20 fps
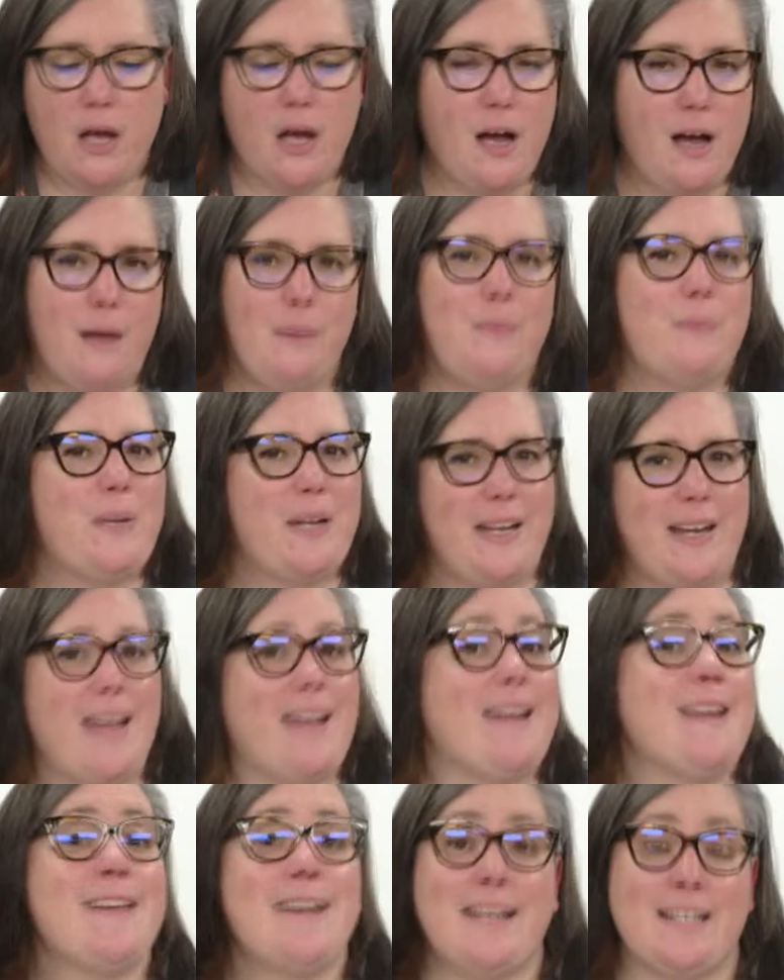Um, but
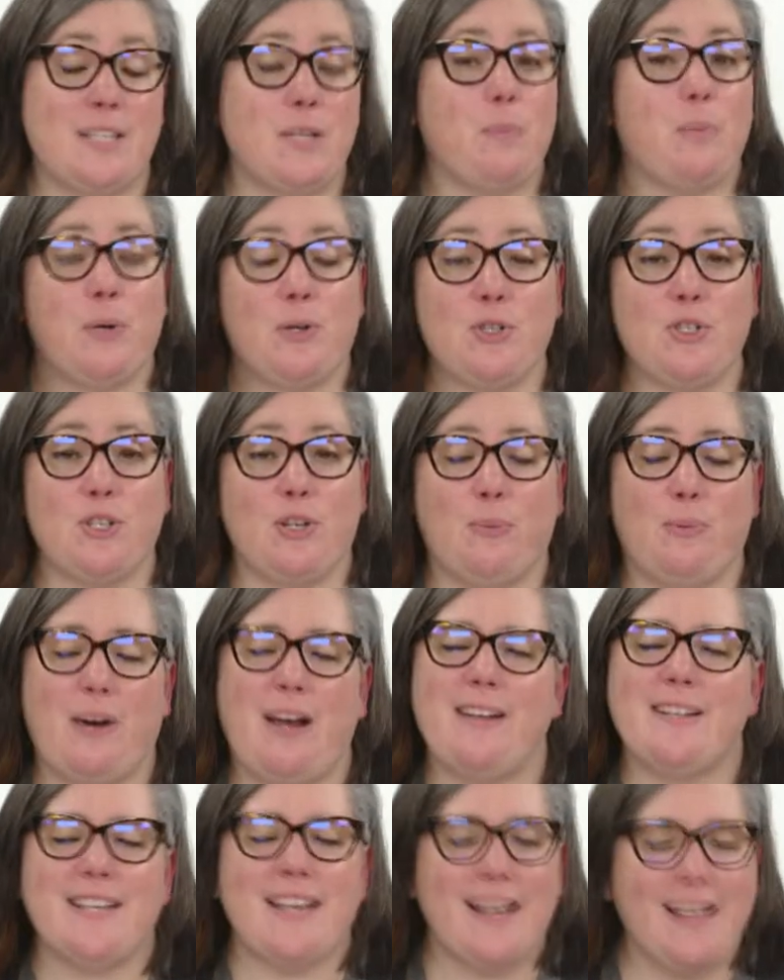again, it's a personal,
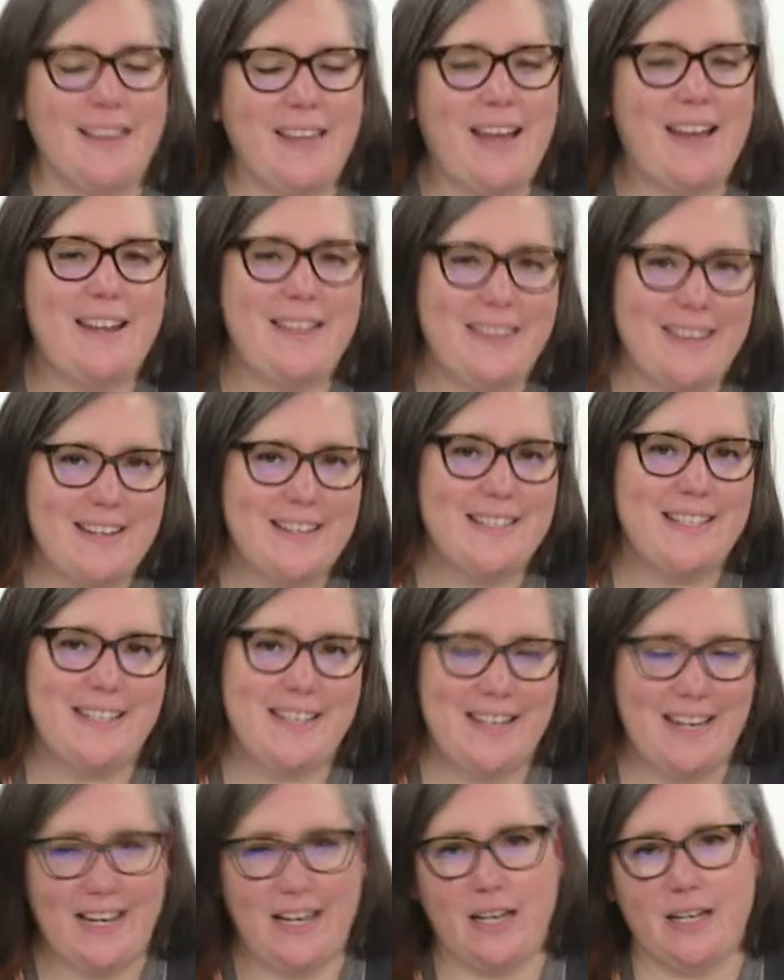it's like a lot of things in
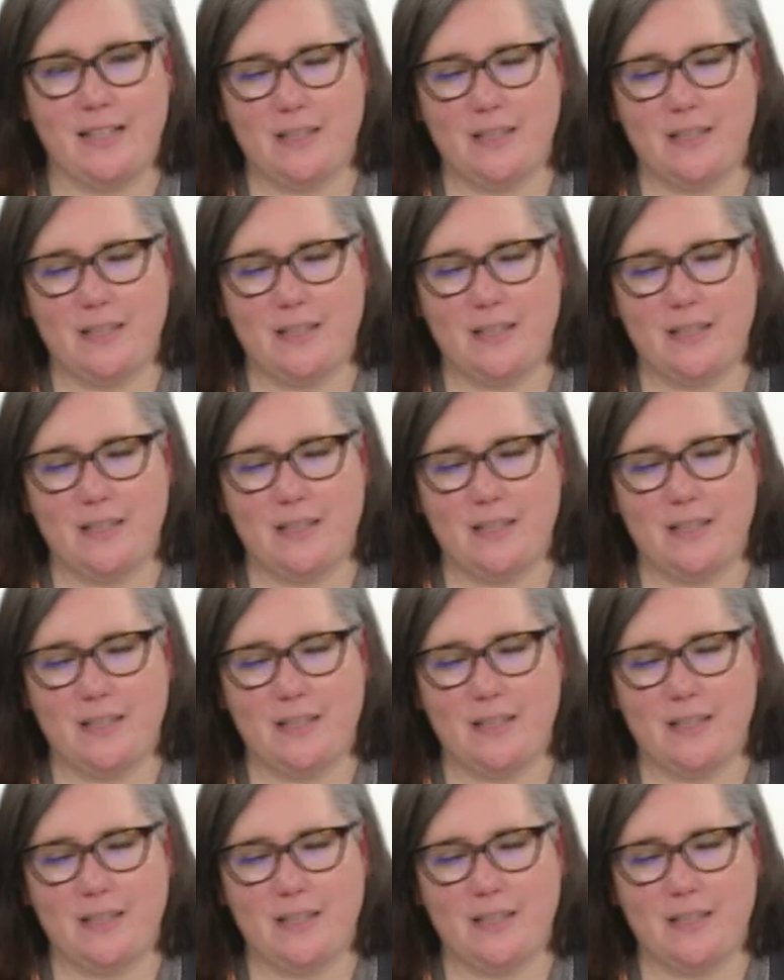knitting.